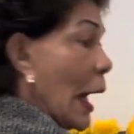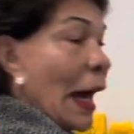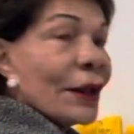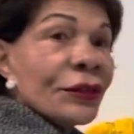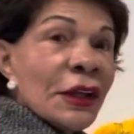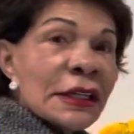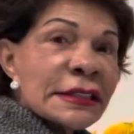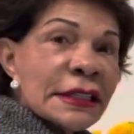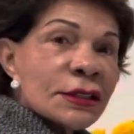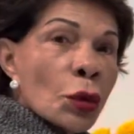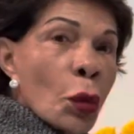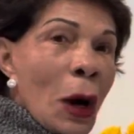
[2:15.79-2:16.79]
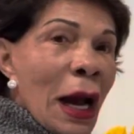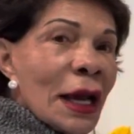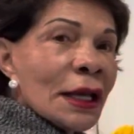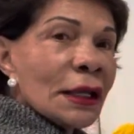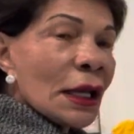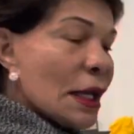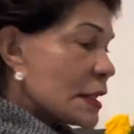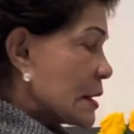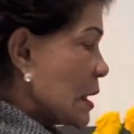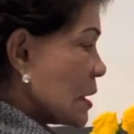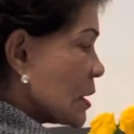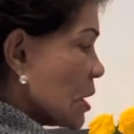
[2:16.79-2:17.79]
and this is why
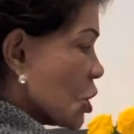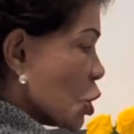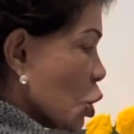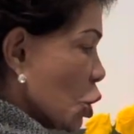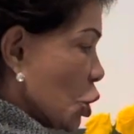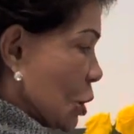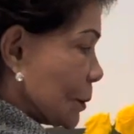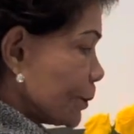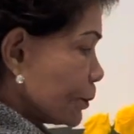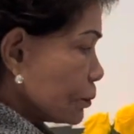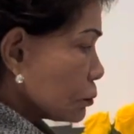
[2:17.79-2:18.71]
this is good.